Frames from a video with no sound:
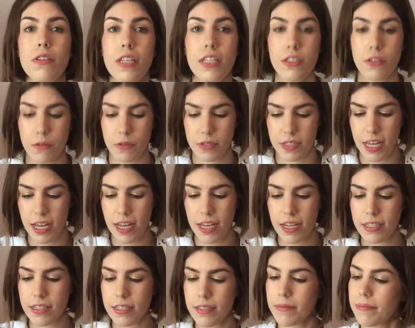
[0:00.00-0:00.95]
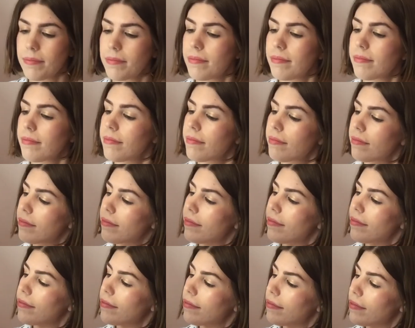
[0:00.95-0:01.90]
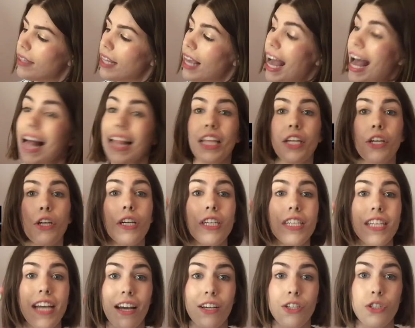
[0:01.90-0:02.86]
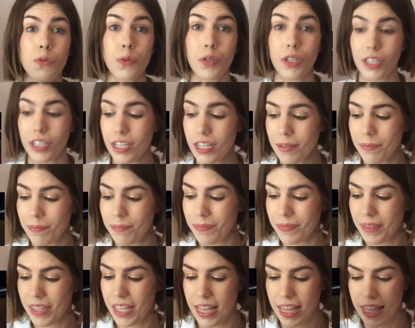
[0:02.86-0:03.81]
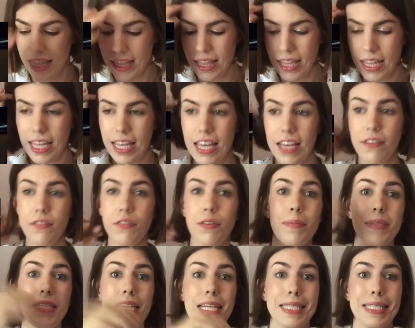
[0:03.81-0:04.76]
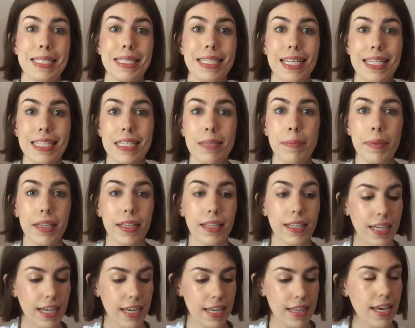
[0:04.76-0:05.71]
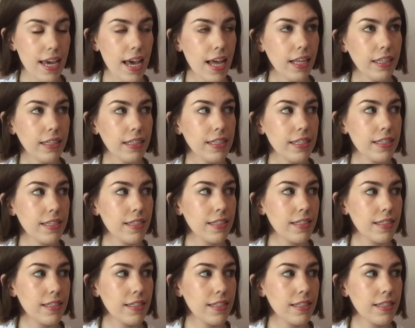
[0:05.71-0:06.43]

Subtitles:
so let's use that. Elinor Dashwood from Sense and Sensibility, the eldest